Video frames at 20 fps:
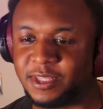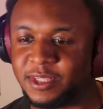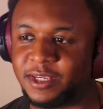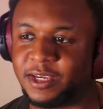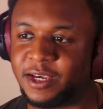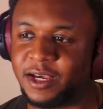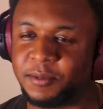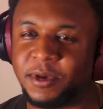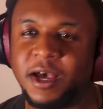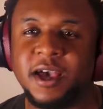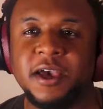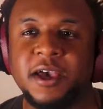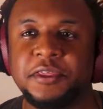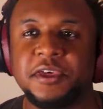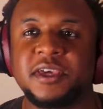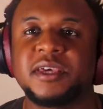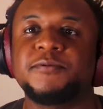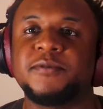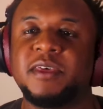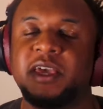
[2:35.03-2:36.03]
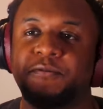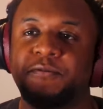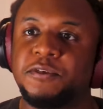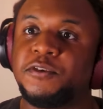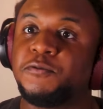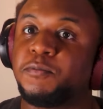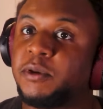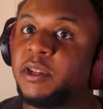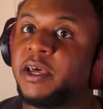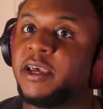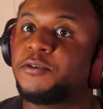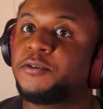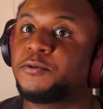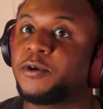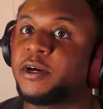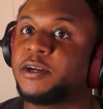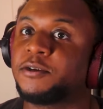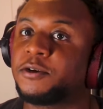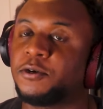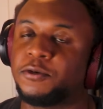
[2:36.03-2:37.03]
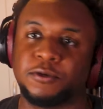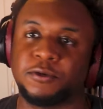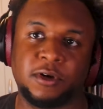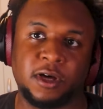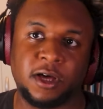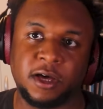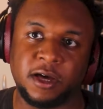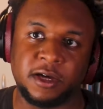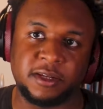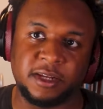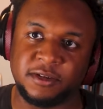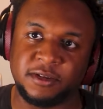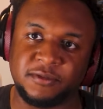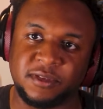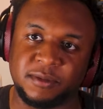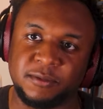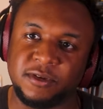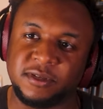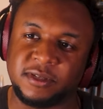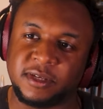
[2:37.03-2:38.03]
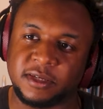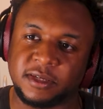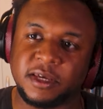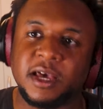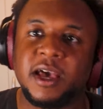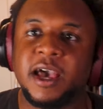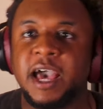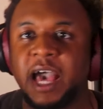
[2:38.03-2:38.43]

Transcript: If you've played Raincode or heard any of the music,